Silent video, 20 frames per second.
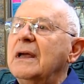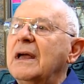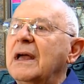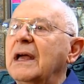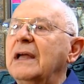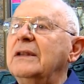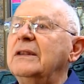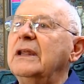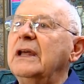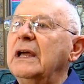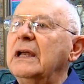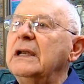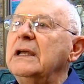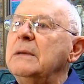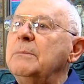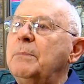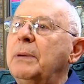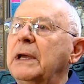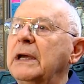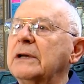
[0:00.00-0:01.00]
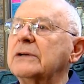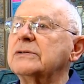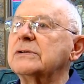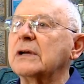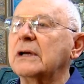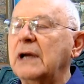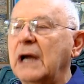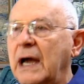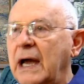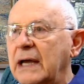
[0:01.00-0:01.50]
and then he picks a
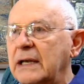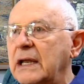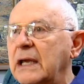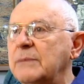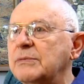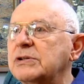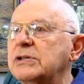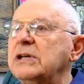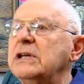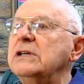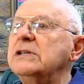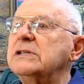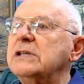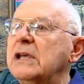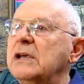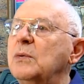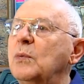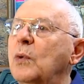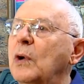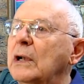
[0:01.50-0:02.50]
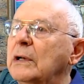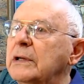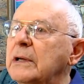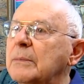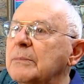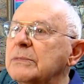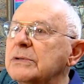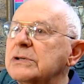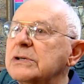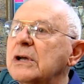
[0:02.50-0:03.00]
guy named C.C.
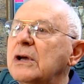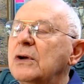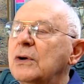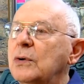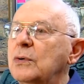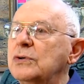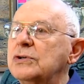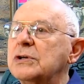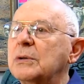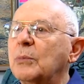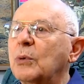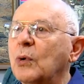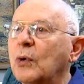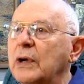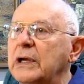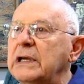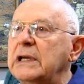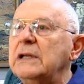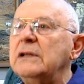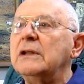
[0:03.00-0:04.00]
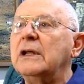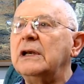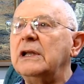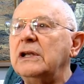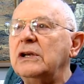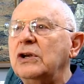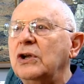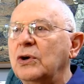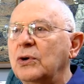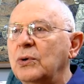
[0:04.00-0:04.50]
Williams, who's a Marine that he
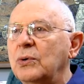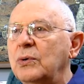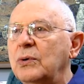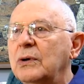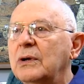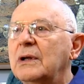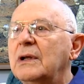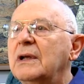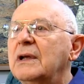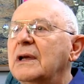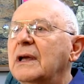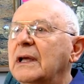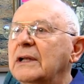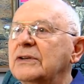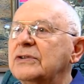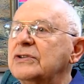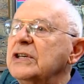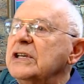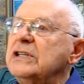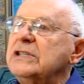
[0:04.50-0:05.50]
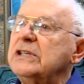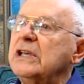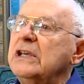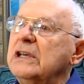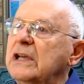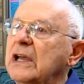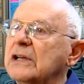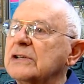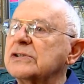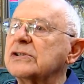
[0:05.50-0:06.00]
knew, and C.C.
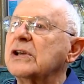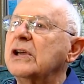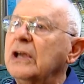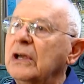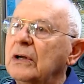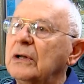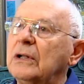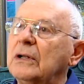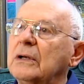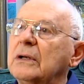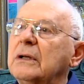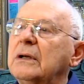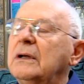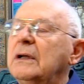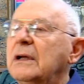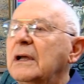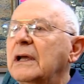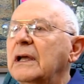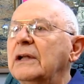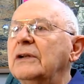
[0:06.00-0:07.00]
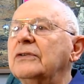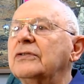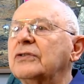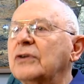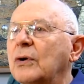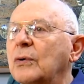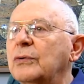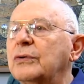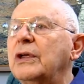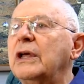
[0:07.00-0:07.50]
gets killed, and
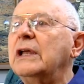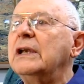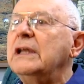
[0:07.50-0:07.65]
so then